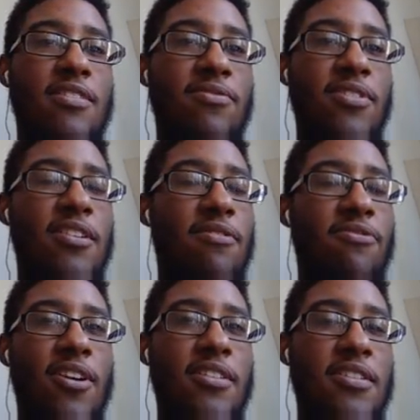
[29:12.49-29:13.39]
really
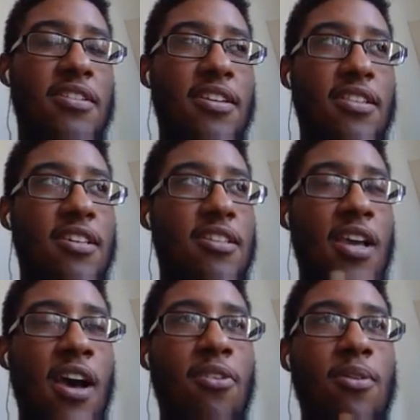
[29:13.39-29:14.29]
afraid to take this
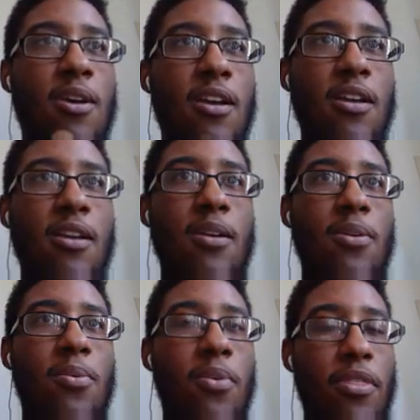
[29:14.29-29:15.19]
out
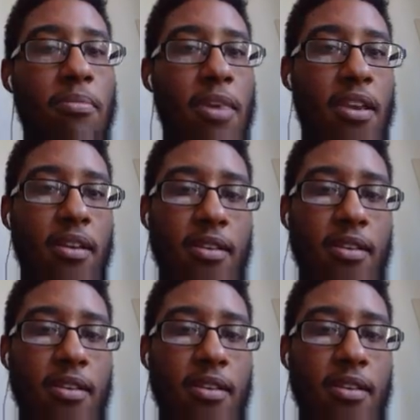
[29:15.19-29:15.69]
with me,